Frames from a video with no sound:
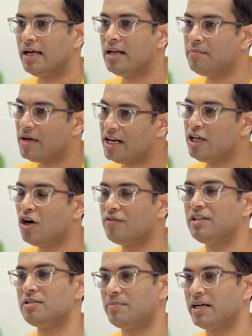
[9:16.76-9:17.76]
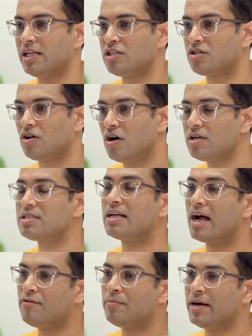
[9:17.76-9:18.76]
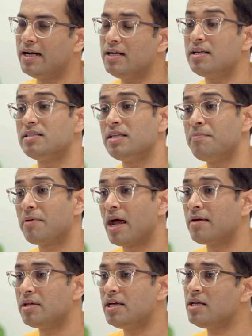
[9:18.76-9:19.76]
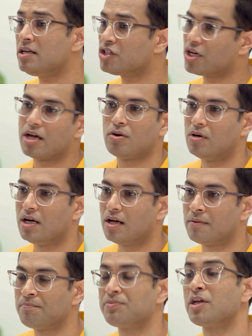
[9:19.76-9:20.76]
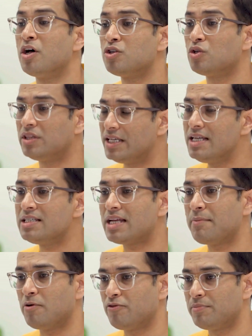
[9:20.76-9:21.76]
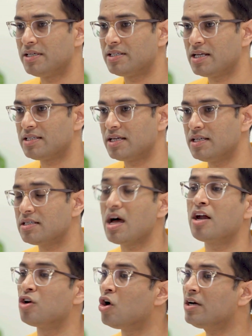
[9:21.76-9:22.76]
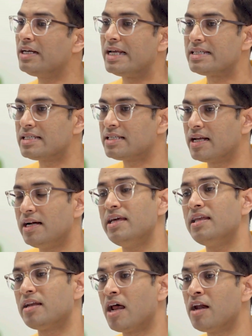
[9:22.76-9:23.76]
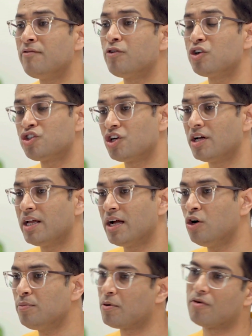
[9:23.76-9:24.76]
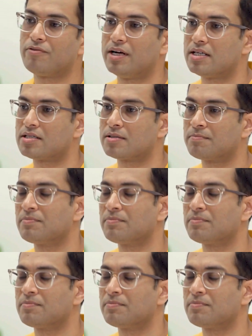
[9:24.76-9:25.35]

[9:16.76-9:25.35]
in many of these metal stocks, government is the primary shareholder. So these type of businesses are not necessarily run for churning out profits.